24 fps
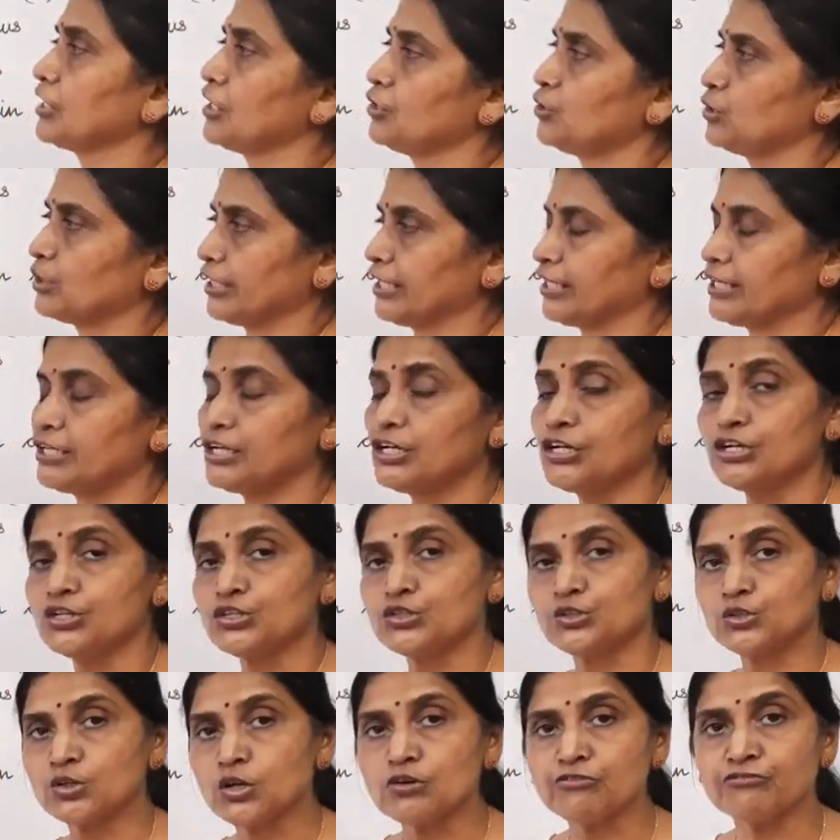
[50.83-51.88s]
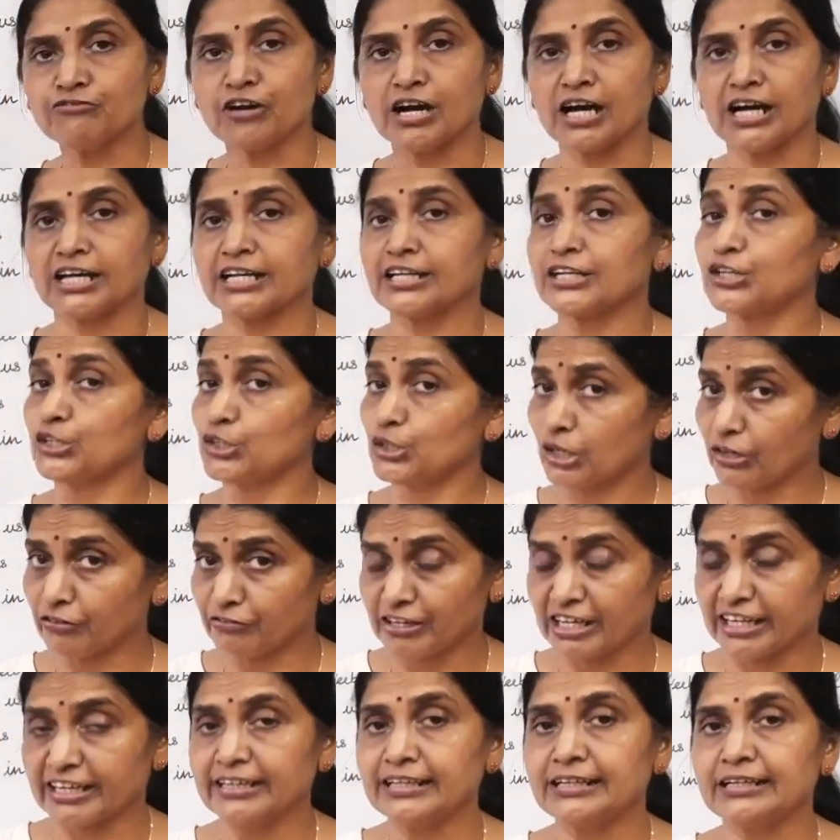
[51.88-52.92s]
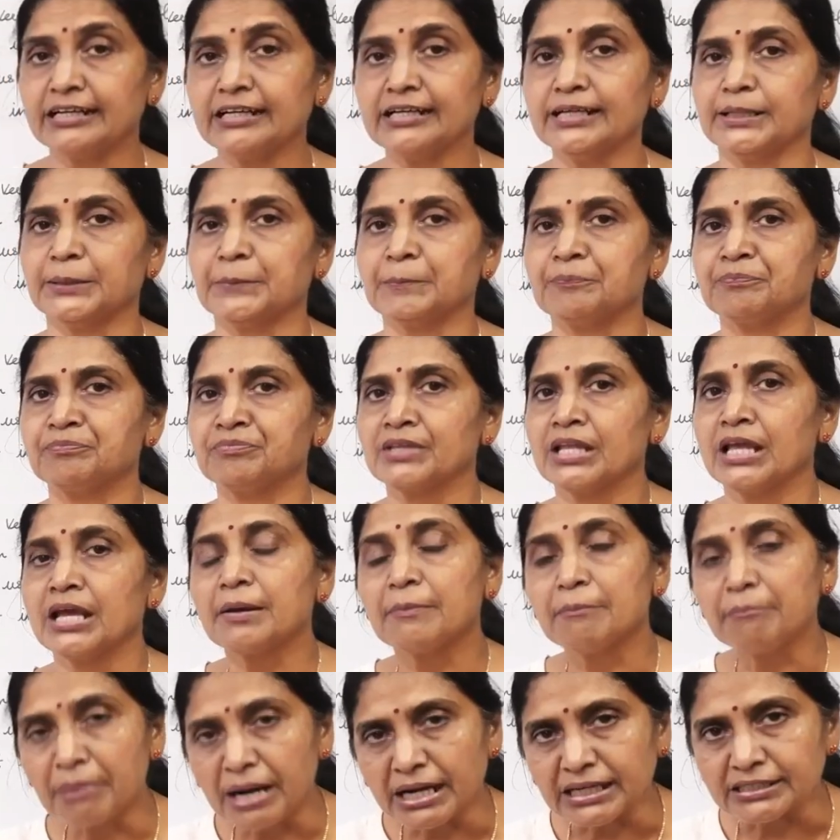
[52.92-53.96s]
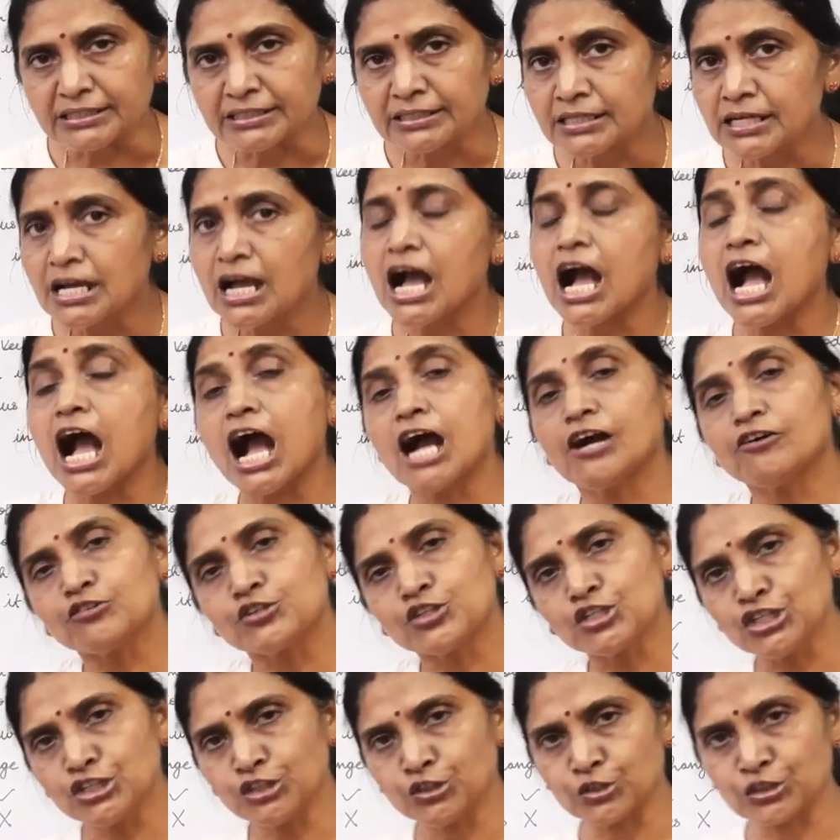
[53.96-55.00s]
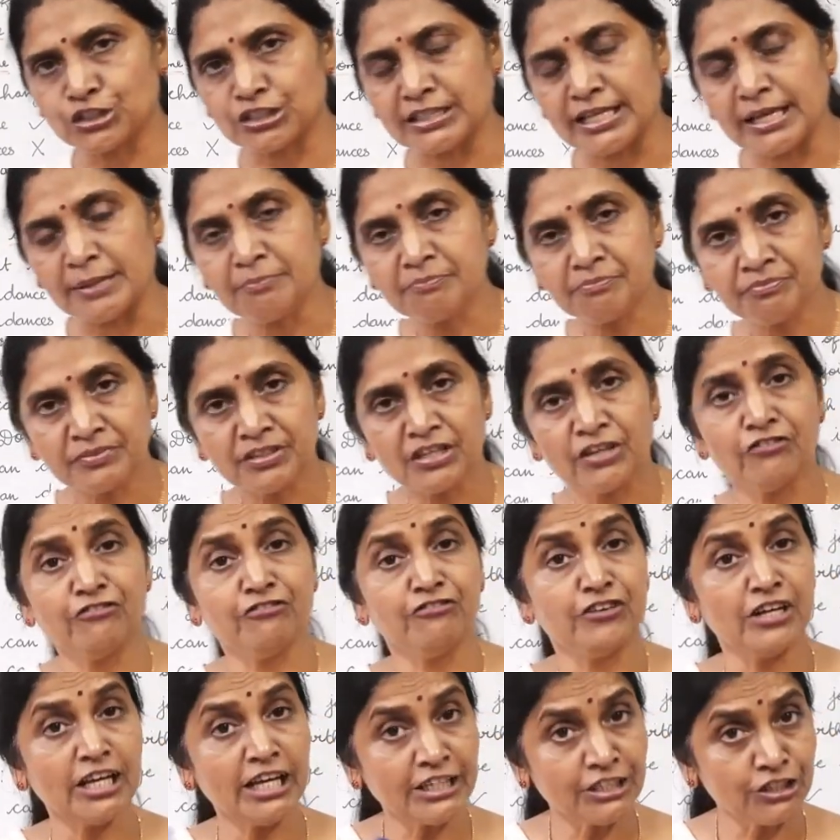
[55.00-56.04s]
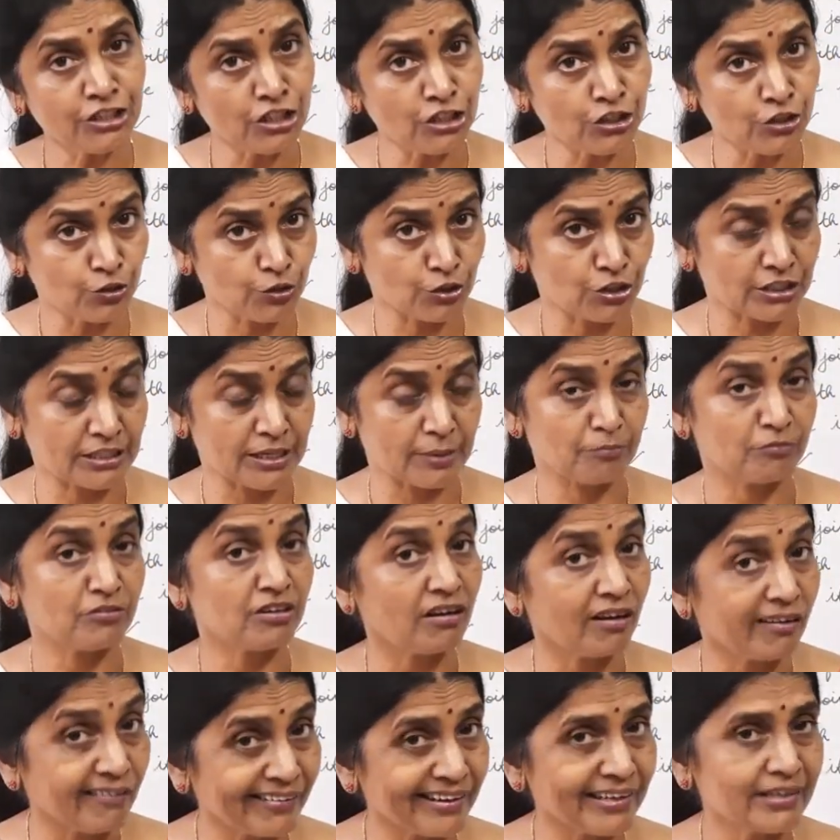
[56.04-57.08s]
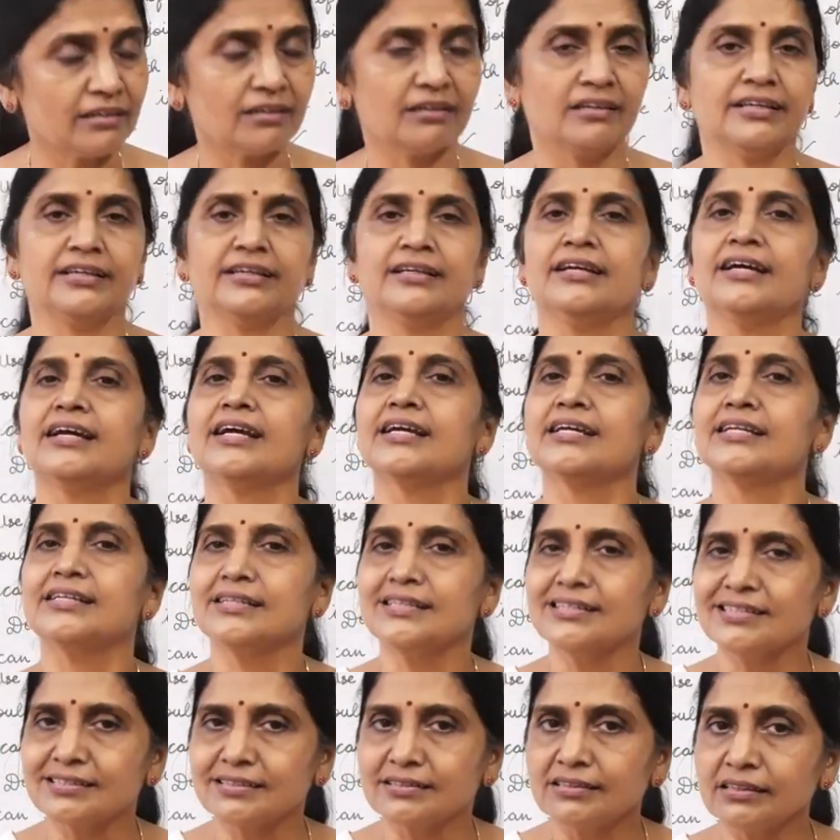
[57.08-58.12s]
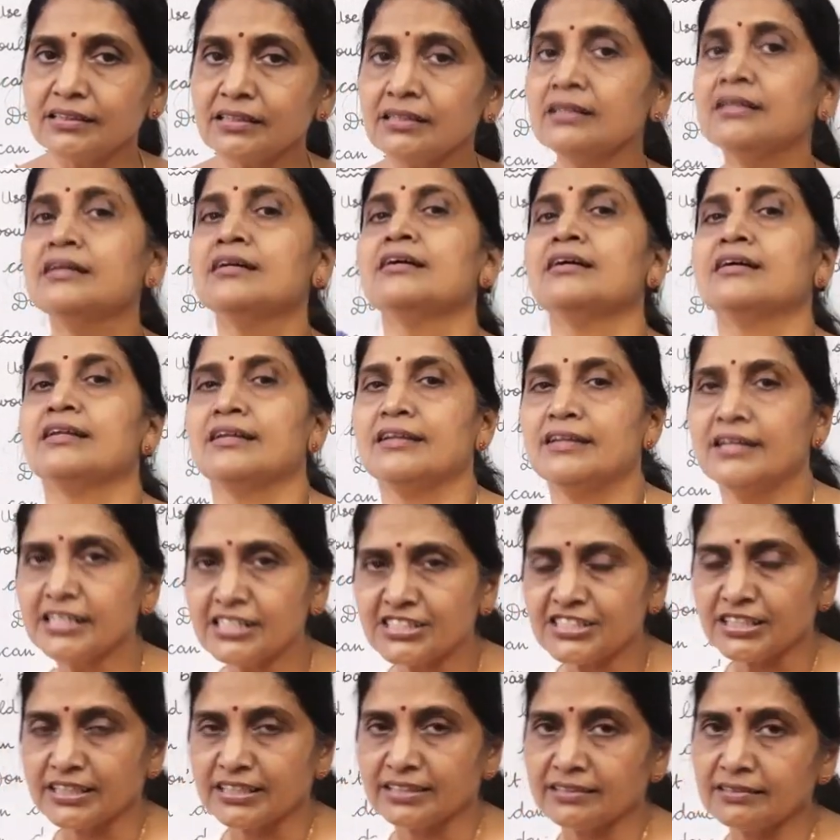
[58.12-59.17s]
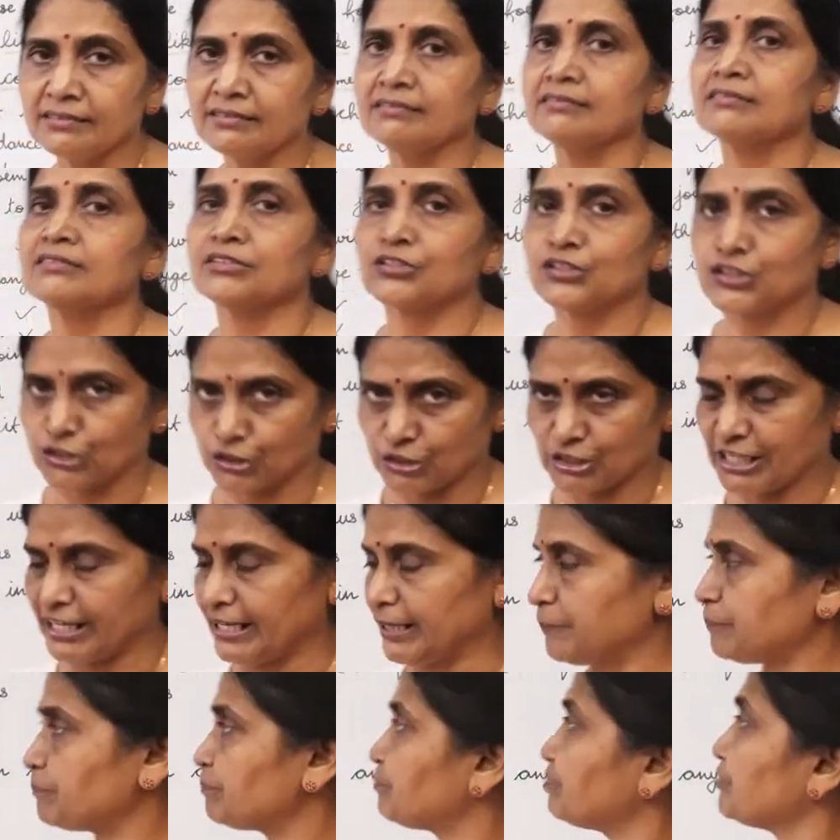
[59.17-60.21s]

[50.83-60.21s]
Oh, so far we are very clear. But how to use them, where to use them correctly is the lesson today.